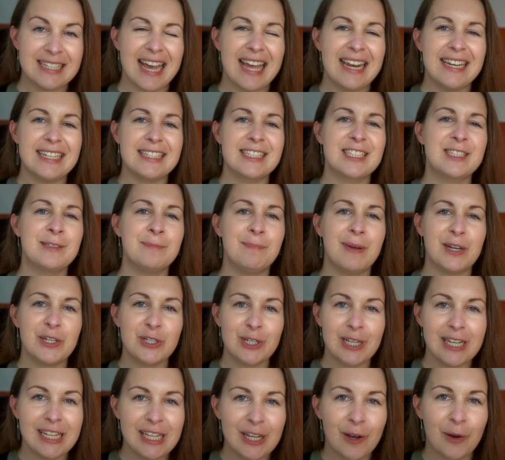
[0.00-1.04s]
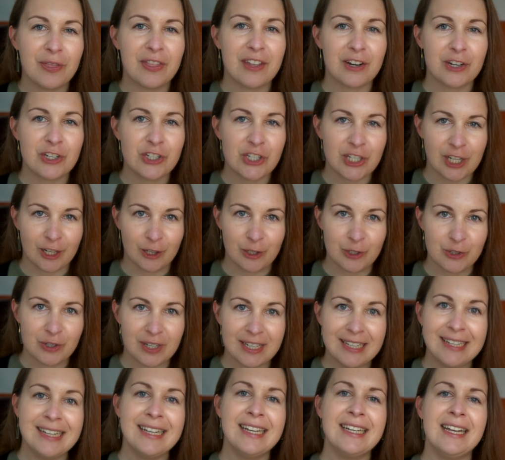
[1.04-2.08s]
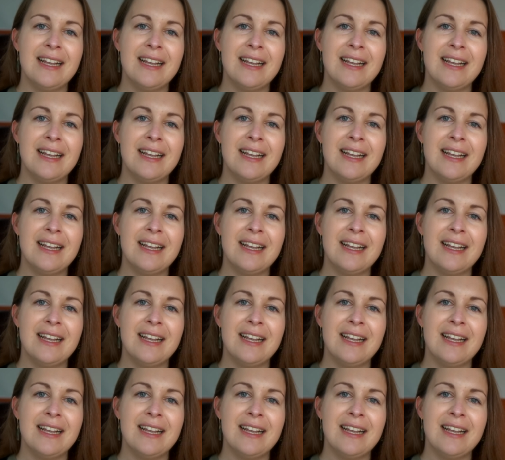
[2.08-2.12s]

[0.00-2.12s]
and especially on their children